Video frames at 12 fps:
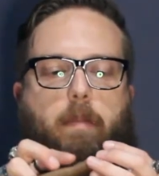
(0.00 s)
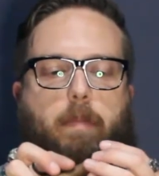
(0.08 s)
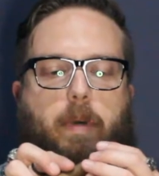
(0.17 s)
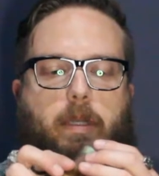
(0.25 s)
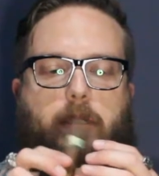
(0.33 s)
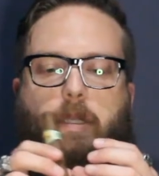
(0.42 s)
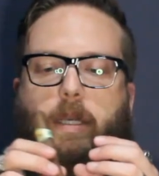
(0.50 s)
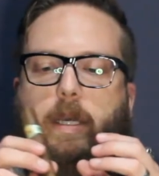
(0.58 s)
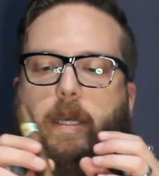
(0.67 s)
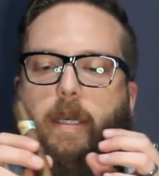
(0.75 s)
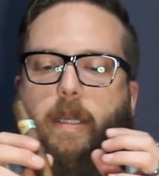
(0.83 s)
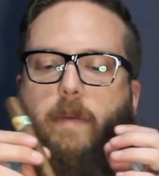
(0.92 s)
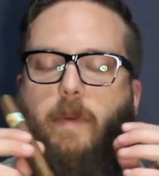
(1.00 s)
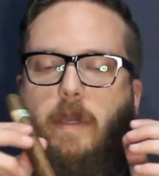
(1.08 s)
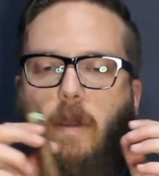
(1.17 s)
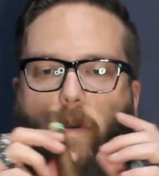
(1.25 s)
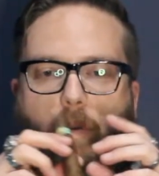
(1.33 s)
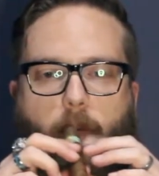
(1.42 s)
but here we
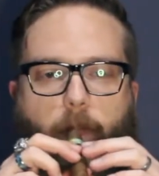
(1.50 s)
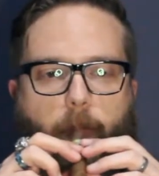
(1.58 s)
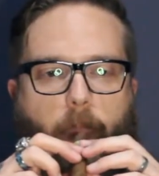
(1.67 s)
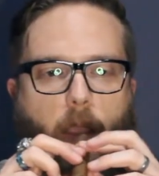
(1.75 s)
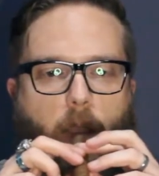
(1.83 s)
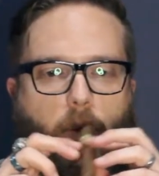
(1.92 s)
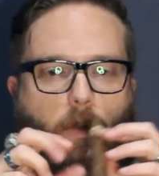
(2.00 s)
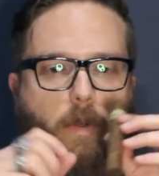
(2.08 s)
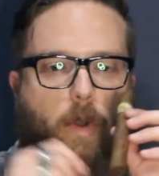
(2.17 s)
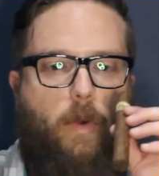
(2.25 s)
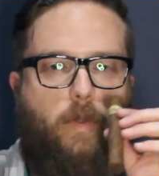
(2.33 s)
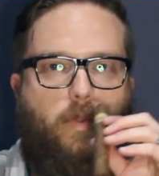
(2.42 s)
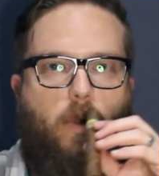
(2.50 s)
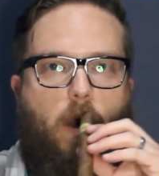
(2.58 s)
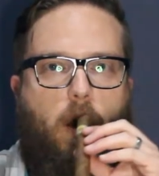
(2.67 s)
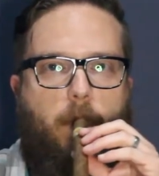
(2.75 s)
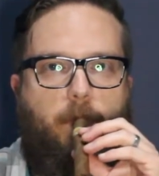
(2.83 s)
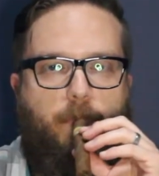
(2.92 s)
go. Cold
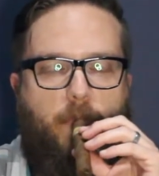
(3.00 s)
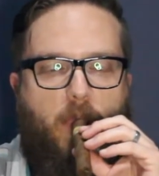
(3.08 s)
draw.